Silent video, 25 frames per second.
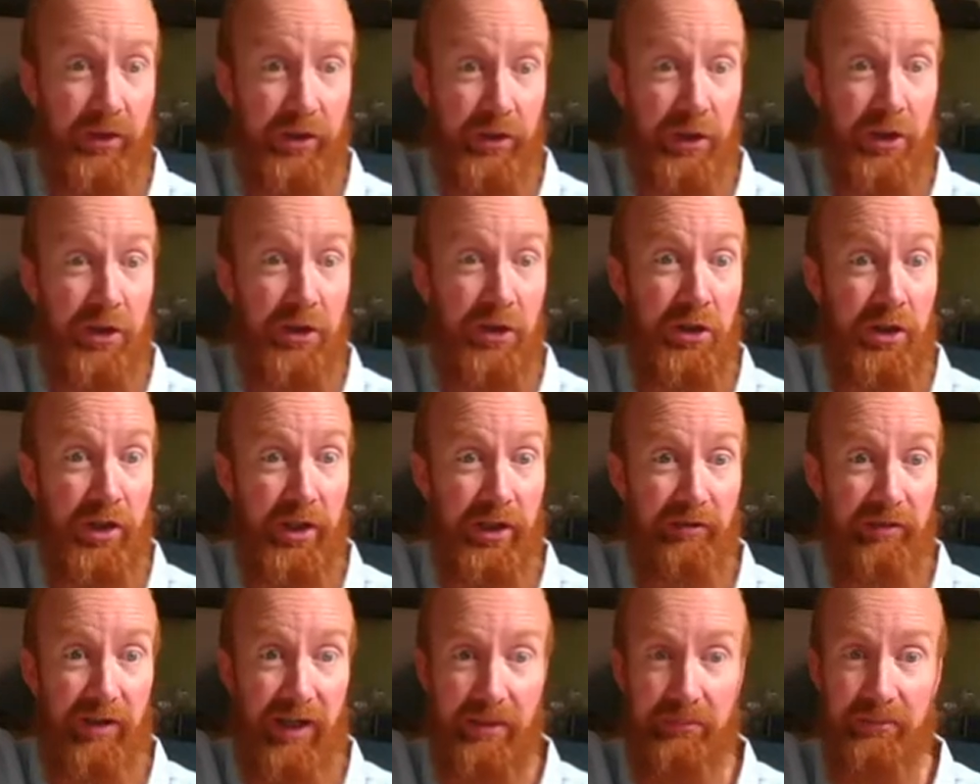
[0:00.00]

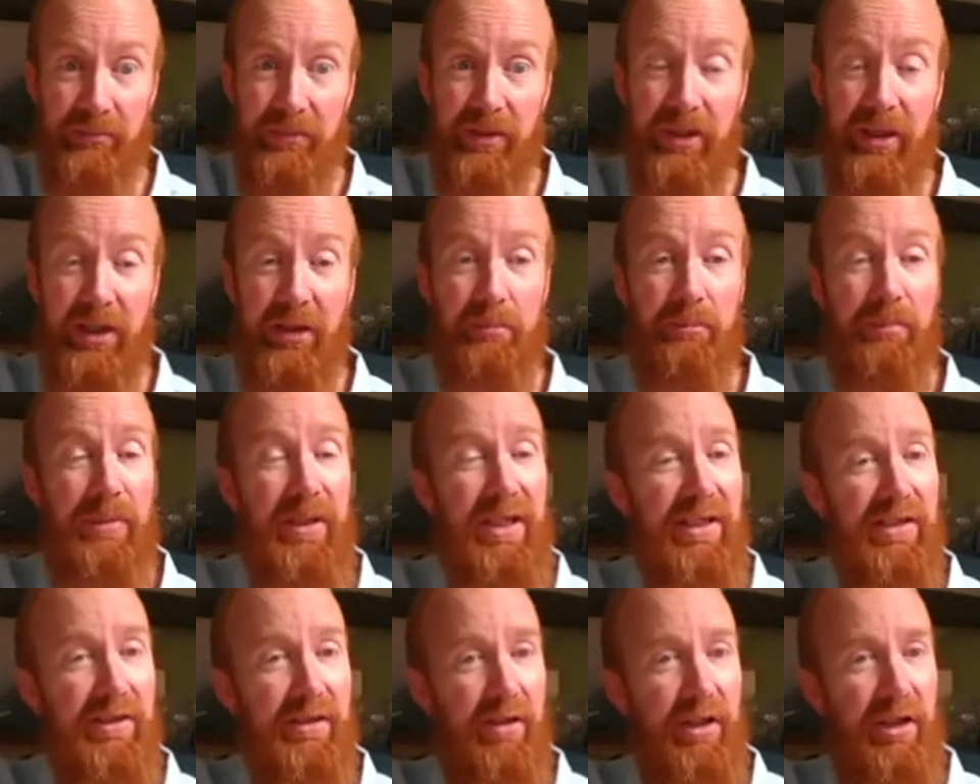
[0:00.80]
diagram, but
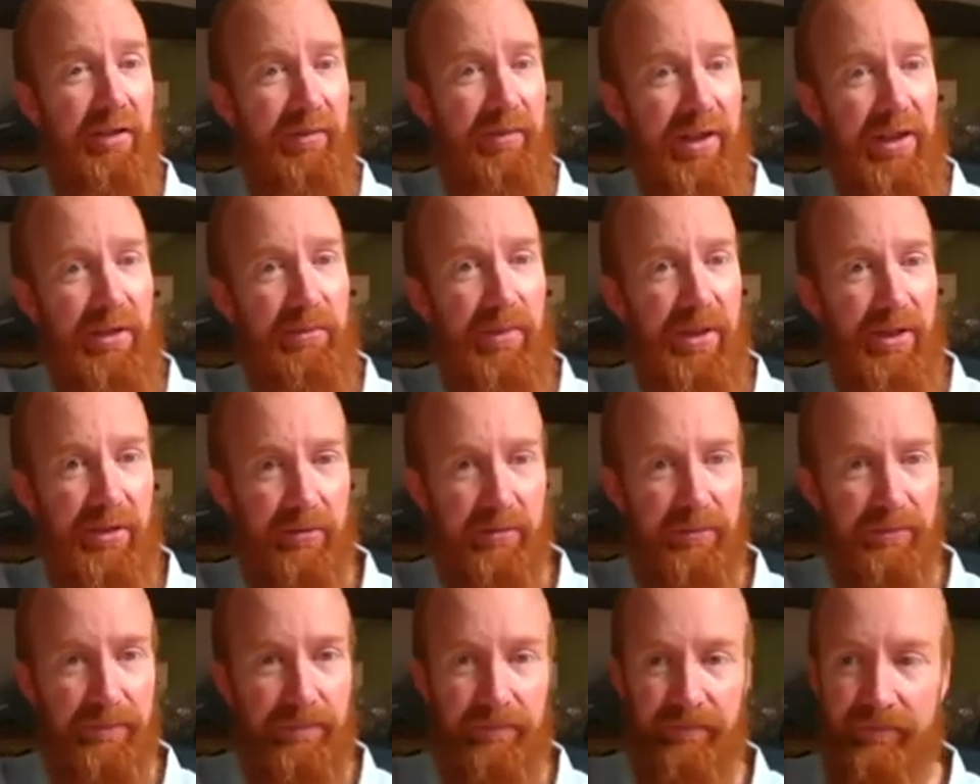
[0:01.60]
it's kind of in the
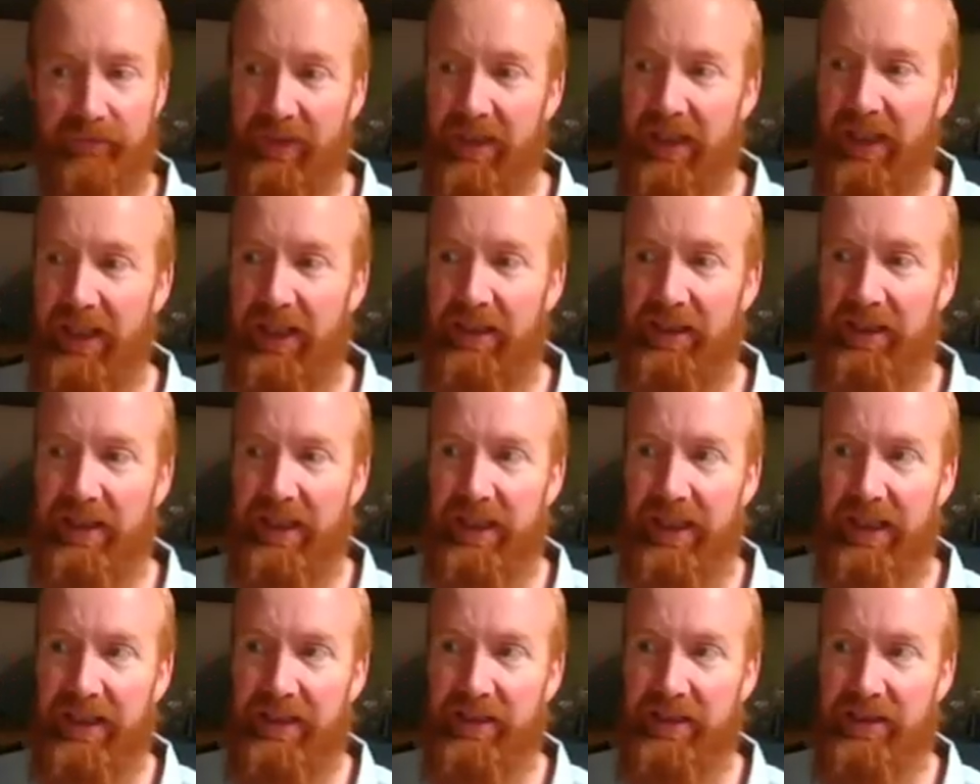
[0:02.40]
middle, in
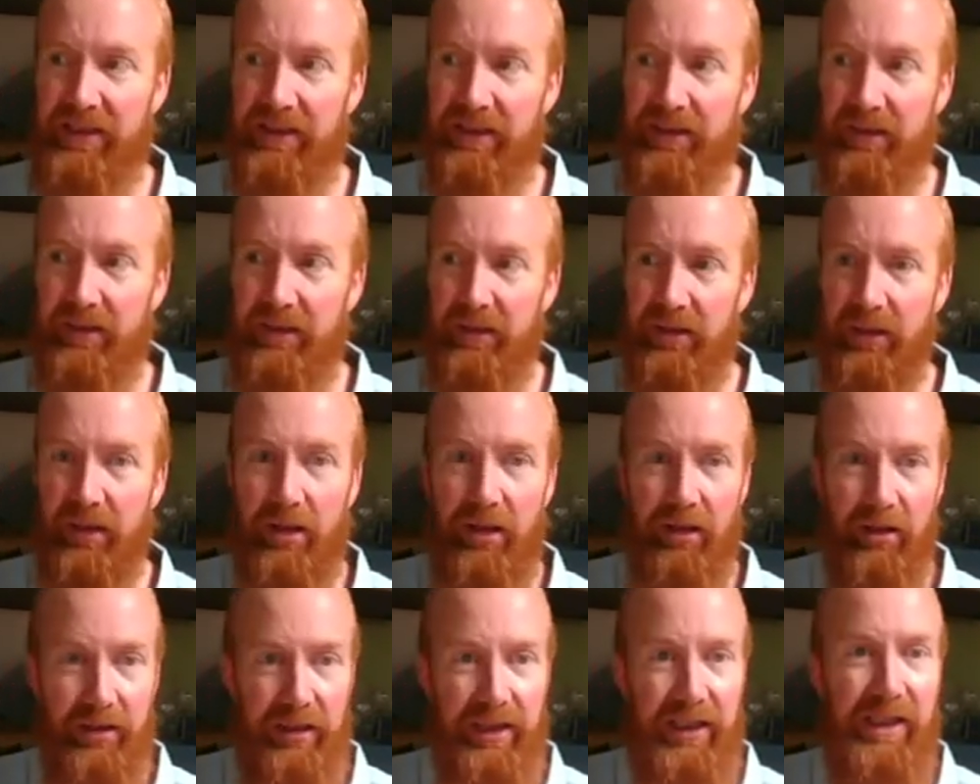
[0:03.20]
that it's
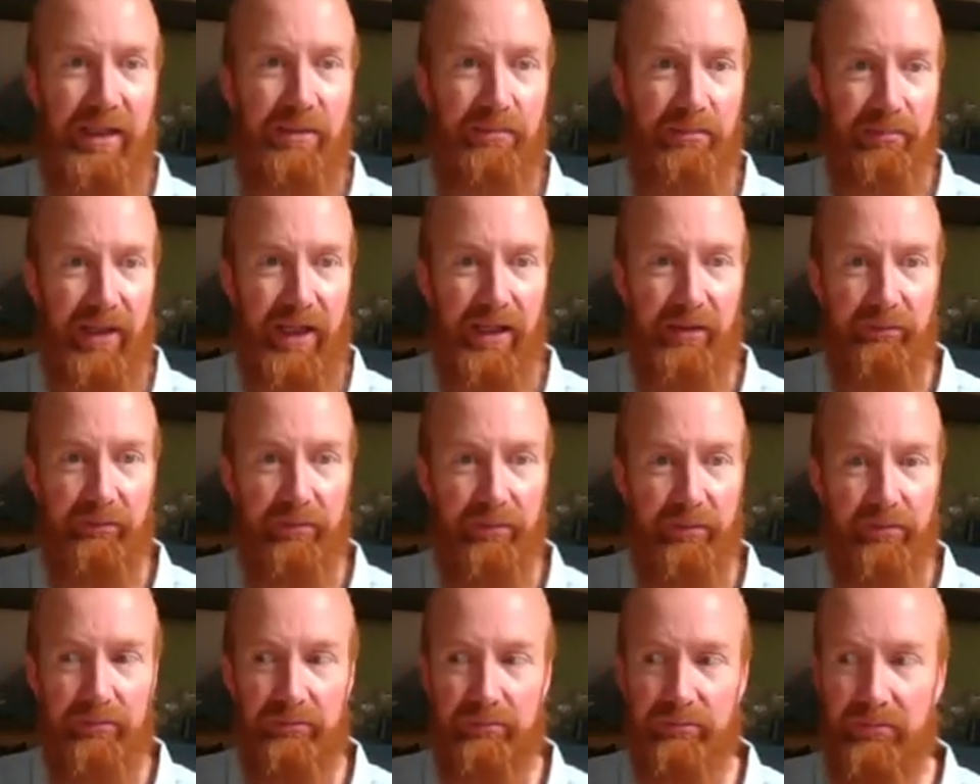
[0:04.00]
highly
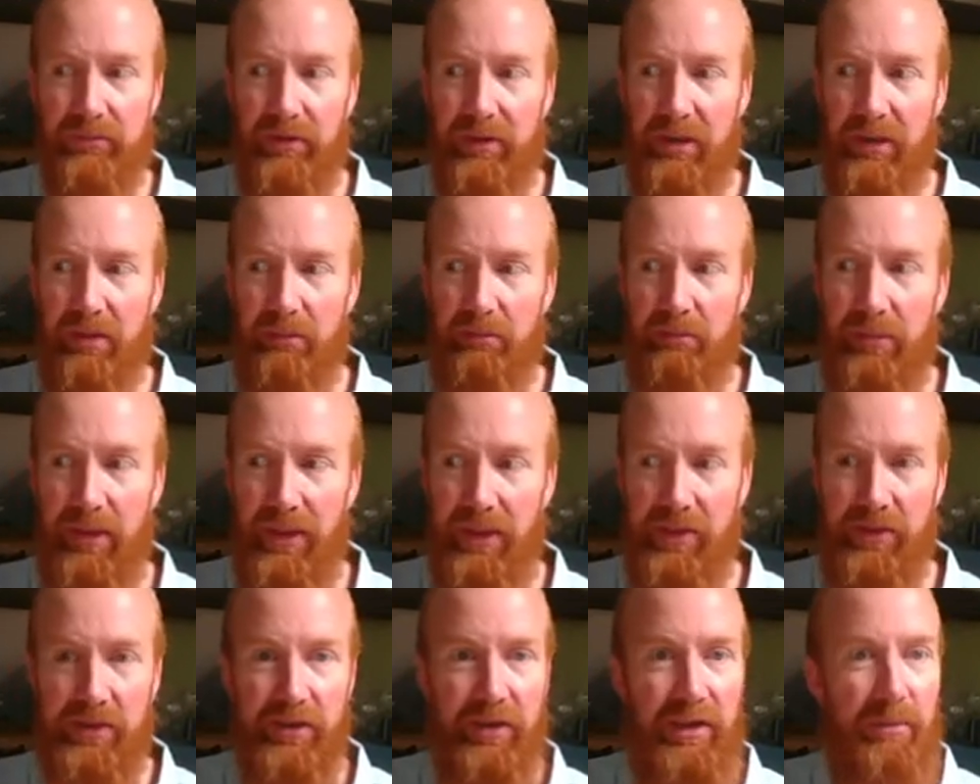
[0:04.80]
impactful, but
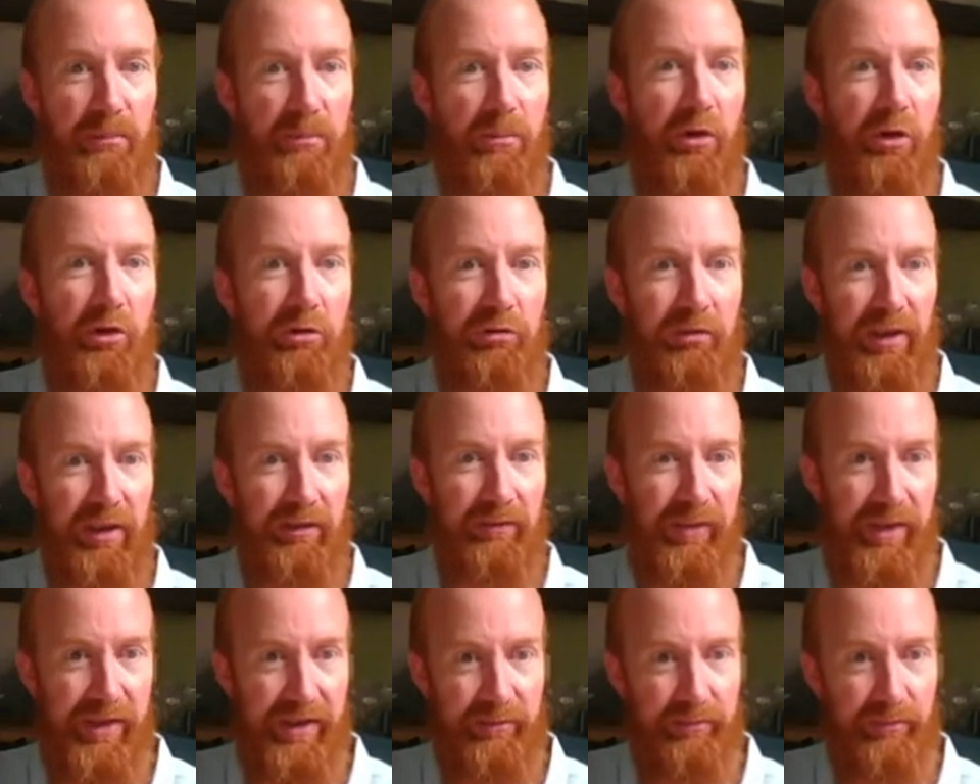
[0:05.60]
it's only moderately
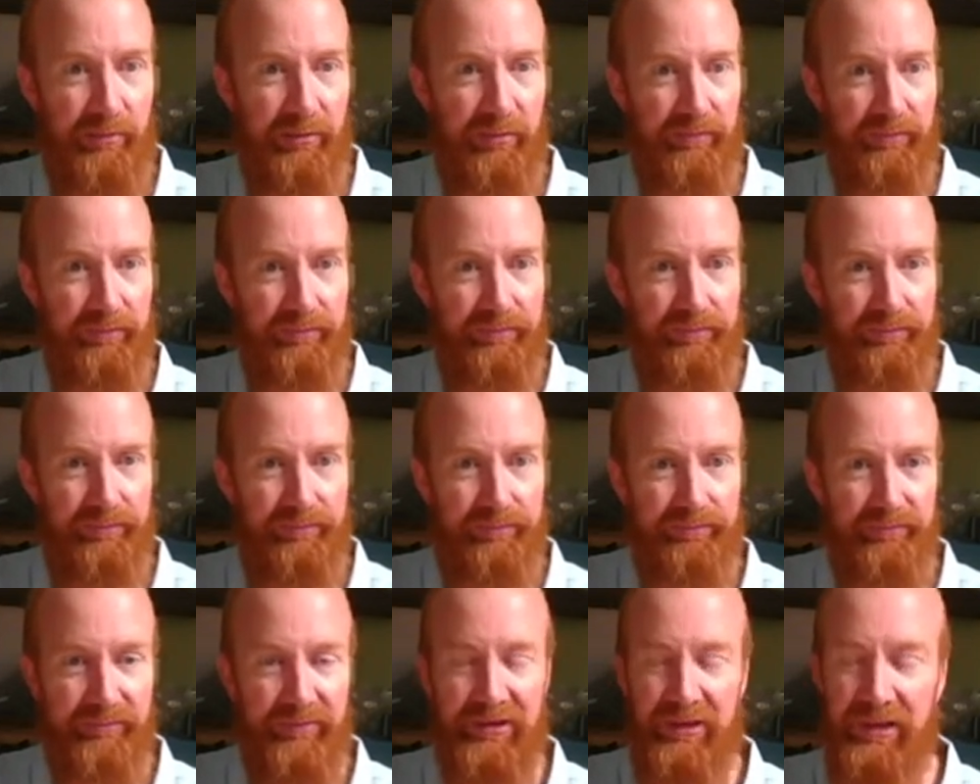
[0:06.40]
feasible.
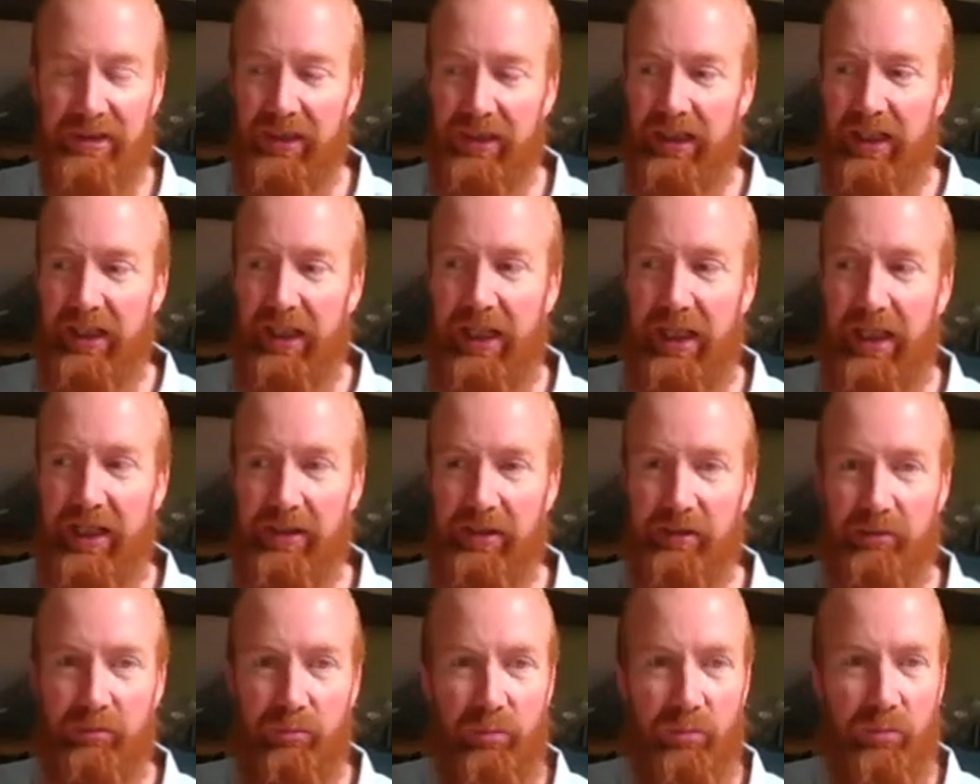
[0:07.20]

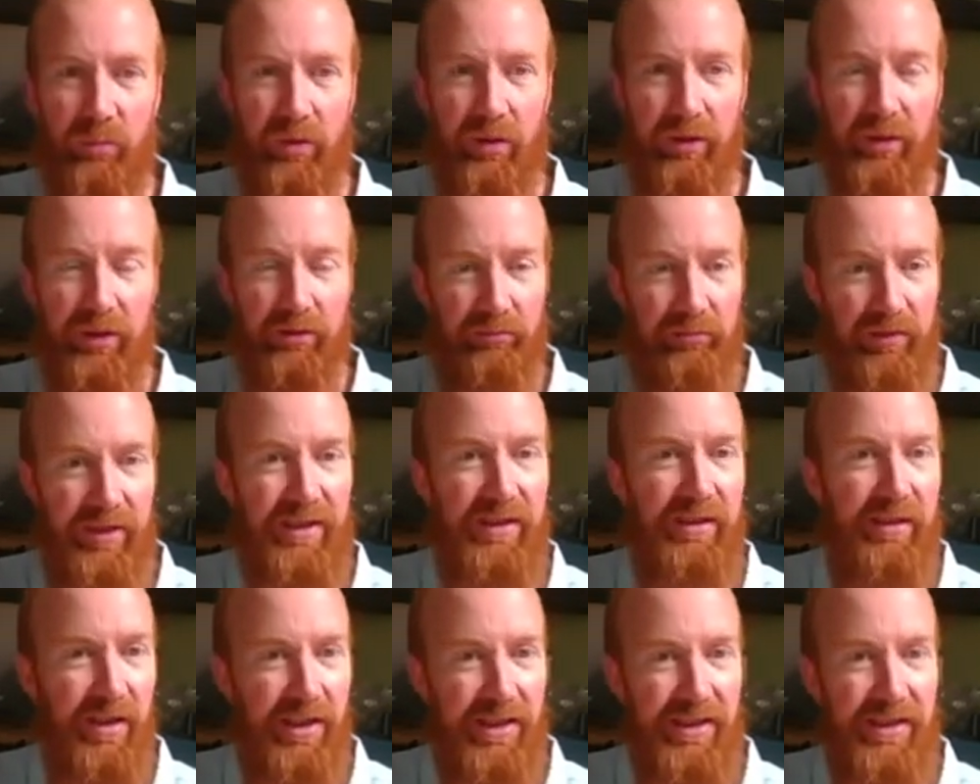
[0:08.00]
And the
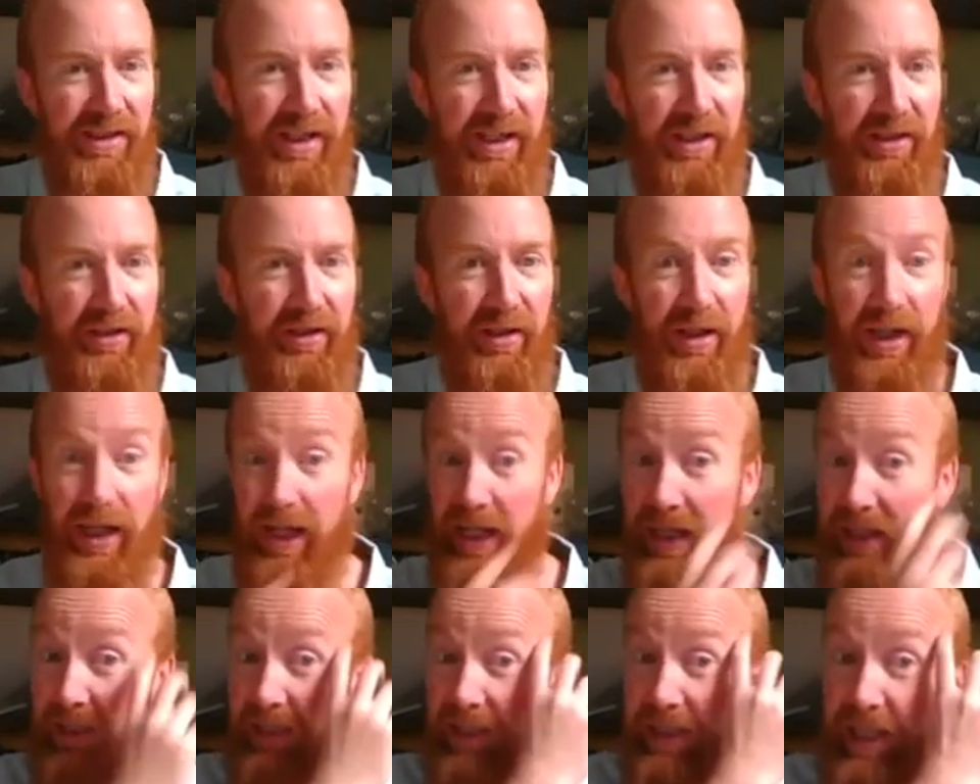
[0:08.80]
reason I say that
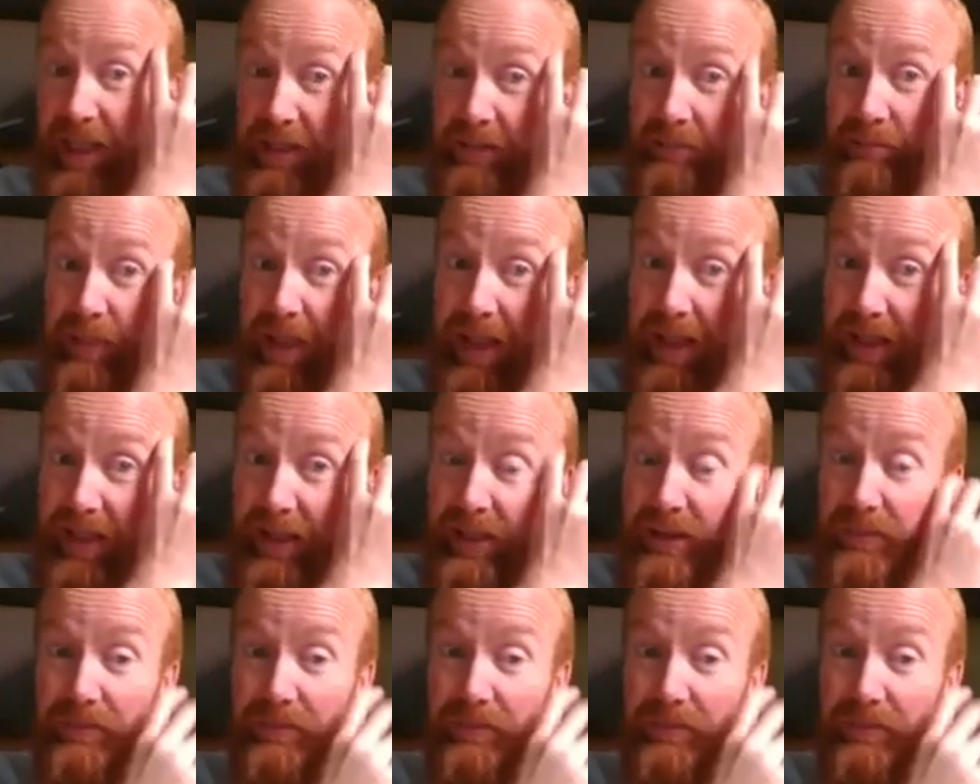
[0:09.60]
actually that's better